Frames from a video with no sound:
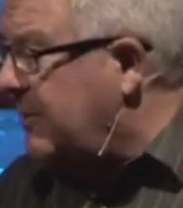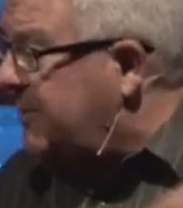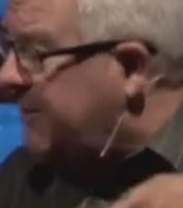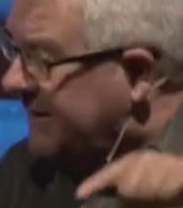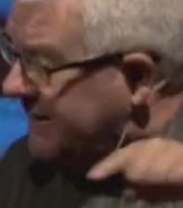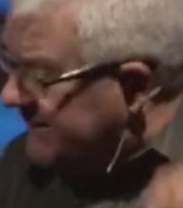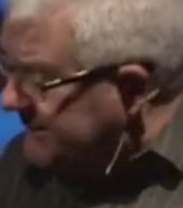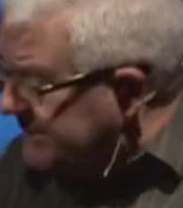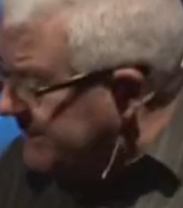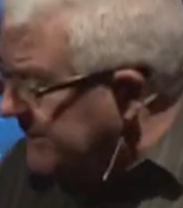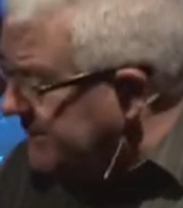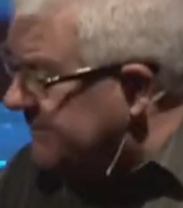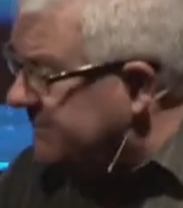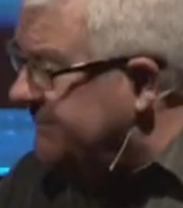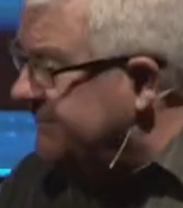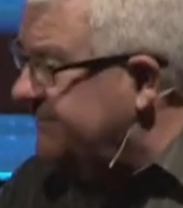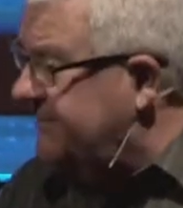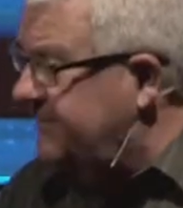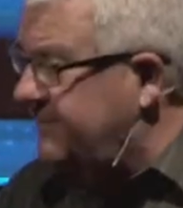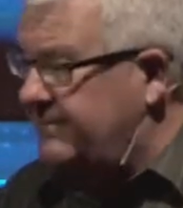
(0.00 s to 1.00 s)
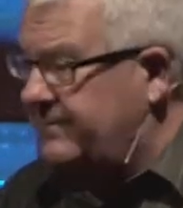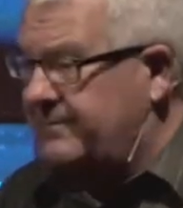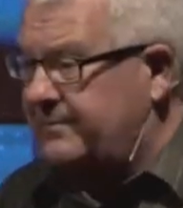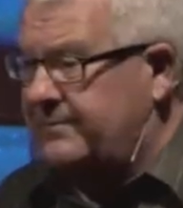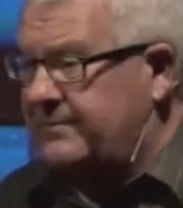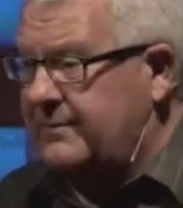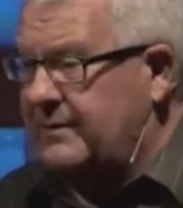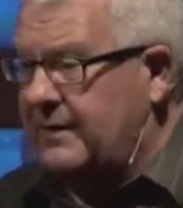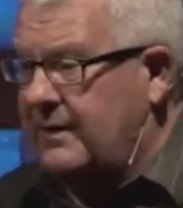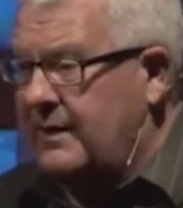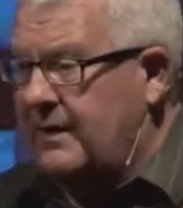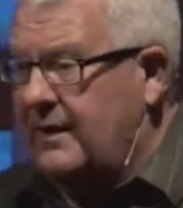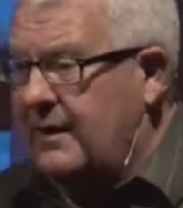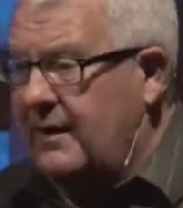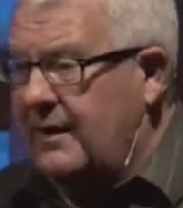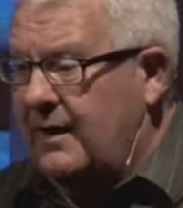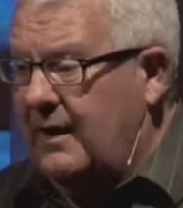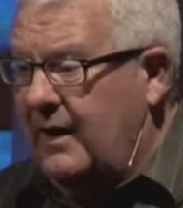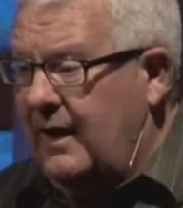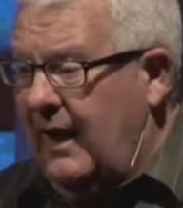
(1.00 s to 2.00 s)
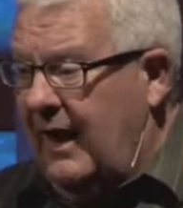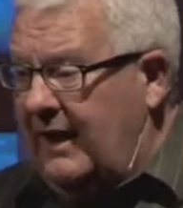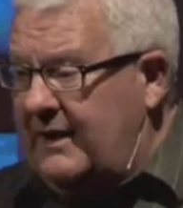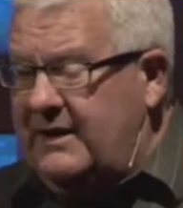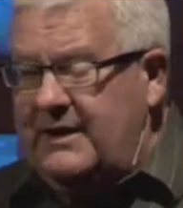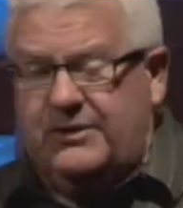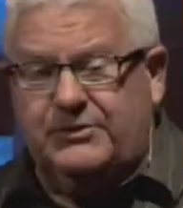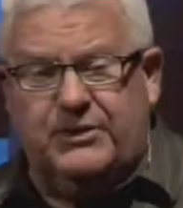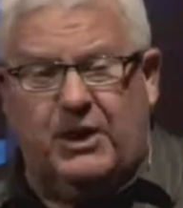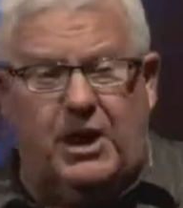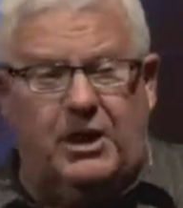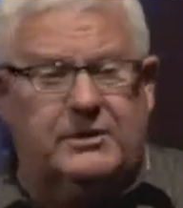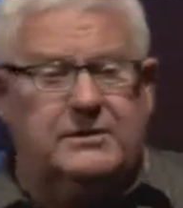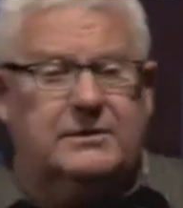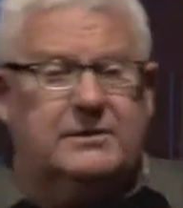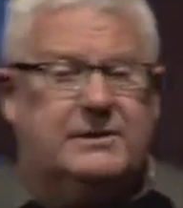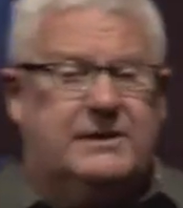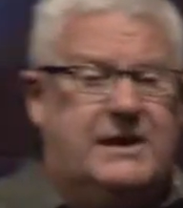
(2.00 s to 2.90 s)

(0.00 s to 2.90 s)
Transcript: but he didn't. And he thought